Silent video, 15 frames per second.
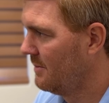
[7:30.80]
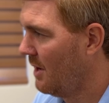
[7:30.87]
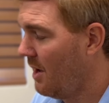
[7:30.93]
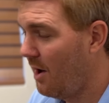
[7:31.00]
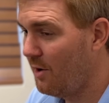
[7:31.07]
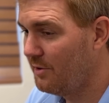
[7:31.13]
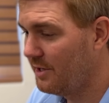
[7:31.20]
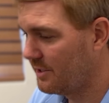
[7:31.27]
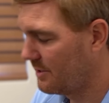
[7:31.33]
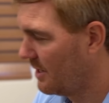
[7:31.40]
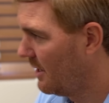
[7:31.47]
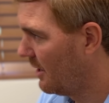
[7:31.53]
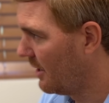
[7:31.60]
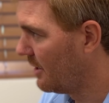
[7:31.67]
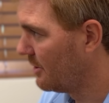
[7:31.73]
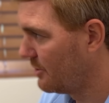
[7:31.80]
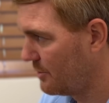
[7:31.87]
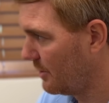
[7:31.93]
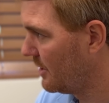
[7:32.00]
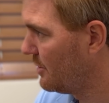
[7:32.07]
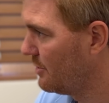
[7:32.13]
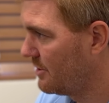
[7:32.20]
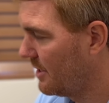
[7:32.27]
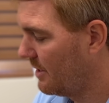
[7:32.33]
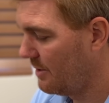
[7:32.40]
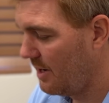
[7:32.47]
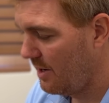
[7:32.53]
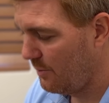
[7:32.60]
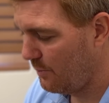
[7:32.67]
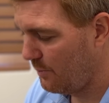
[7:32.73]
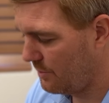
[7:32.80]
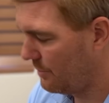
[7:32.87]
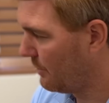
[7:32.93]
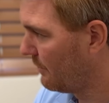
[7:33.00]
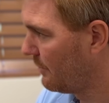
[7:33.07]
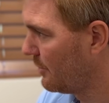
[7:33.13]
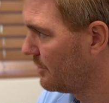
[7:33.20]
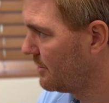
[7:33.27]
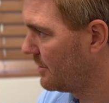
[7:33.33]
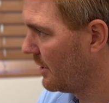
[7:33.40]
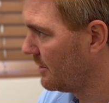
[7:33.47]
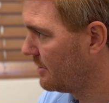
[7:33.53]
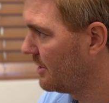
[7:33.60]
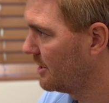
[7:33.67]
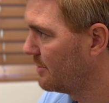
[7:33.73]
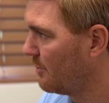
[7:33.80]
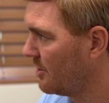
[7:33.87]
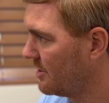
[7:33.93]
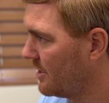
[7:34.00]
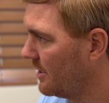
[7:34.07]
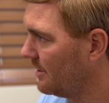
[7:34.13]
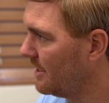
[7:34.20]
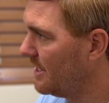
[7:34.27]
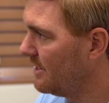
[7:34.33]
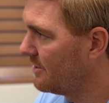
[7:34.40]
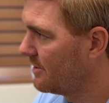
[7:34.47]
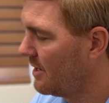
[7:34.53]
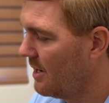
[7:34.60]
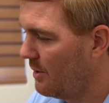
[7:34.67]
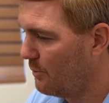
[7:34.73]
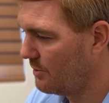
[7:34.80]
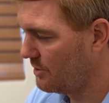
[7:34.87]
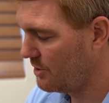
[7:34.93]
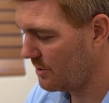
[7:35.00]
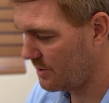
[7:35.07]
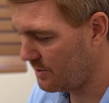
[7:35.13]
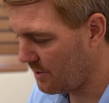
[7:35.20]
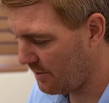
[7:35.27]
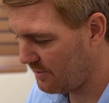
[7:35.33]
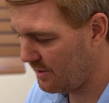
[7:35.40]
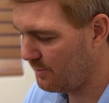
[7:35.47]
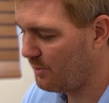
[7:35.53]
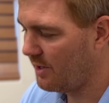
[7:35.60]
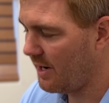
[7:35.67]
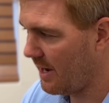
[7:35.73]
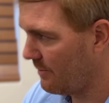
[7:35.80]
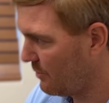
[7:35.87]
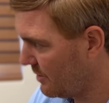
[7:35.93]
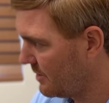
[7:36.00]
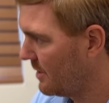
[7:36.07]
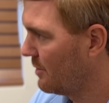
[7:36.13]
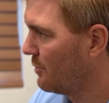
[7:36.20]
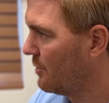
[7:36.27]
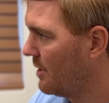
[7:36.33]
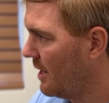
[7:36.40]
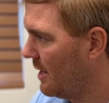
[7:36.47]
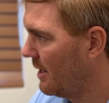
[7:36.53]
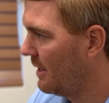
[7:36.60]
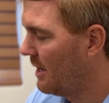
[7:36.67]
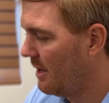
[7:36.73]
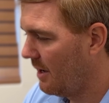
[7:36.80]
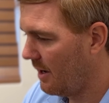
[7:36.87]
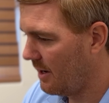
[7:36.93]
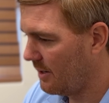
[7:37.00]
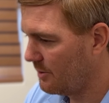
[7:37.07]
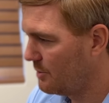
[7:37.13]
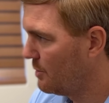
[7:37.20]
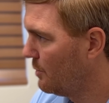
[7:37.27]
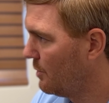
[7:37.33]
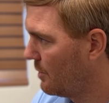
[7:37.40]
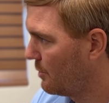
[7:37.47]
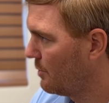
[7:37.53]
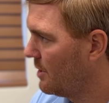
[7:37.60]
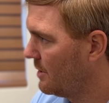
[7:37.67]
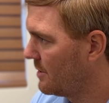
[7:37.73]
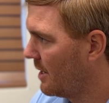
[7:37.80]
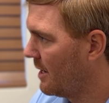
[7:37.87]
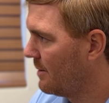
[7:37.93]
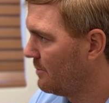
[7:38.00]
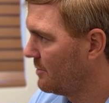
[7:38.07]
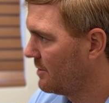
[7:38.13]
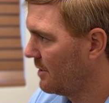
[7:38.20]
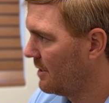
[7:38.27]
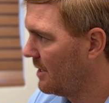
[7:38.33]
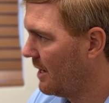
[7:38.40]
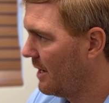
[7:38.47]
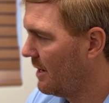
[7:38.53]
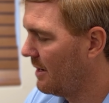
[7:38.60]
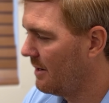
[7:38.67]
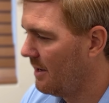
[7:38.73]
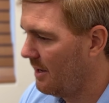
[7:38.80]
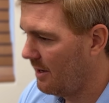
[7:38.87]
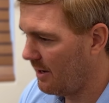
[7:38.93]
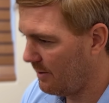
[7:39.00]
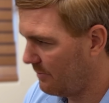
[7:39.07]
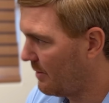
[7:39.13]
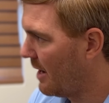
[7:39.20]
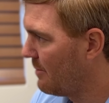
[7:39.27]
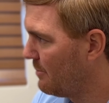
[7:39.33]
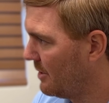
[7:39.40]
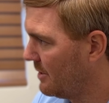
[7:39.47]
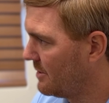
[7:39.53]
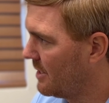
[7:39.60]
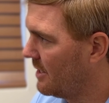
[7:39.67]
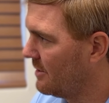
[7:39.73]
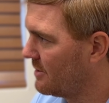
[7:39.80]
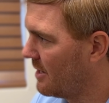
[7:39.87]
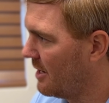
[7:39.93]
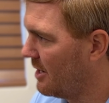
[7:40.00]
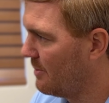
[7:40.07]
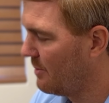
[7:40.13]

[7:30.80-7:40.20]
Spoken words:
Oh yes. So like you said, the first 6 months at least was just nothing but every single day, 2 to 3 times a day, 5 minutes at a time,